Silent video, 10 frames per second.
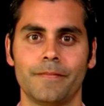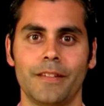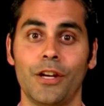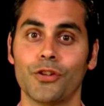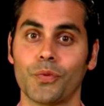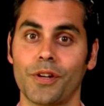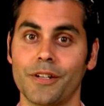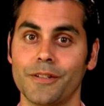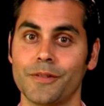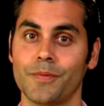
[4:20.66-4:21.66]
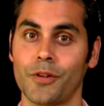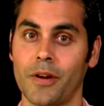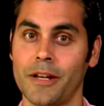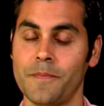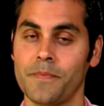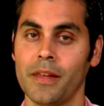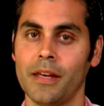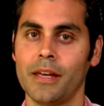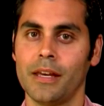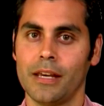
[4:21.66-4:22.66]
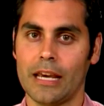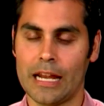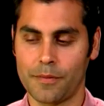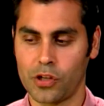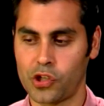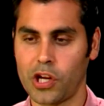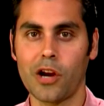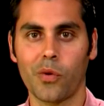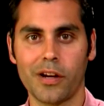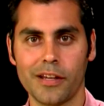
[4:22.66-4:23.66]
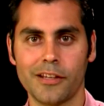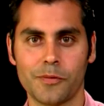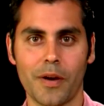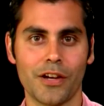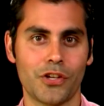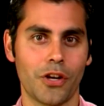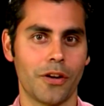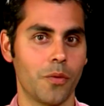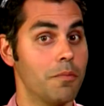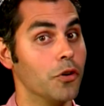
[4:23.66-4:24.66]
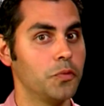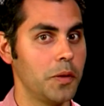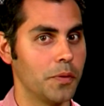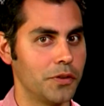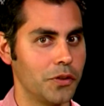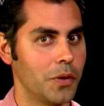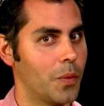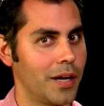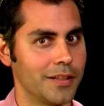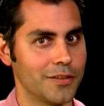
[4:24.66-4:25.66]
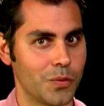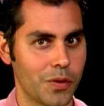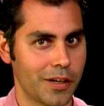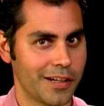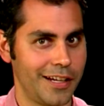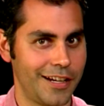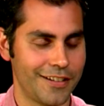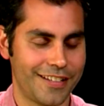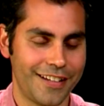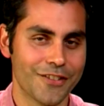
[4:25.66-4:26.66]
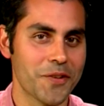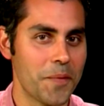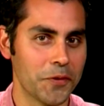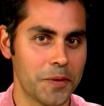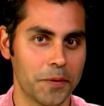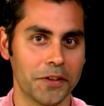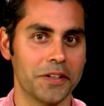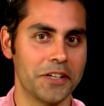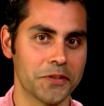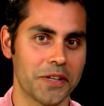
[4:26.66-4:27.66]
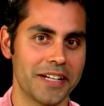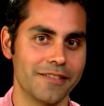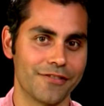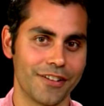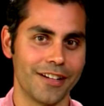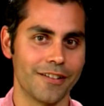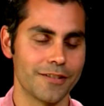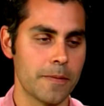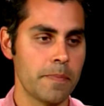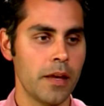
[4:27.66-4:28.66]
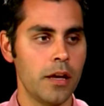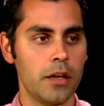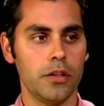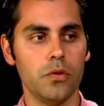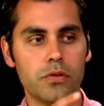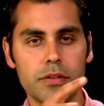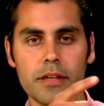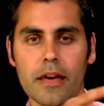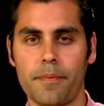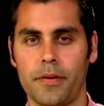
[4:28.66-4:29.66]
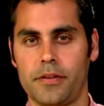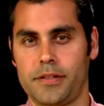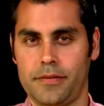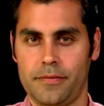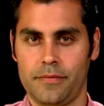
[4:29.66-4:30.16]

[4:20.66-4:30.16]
Here's what it is. You ready? And I'm going to share what it is by sharing what most people do and why it doesn't work. Here's what most people did, and here's what I did for years. You see that person.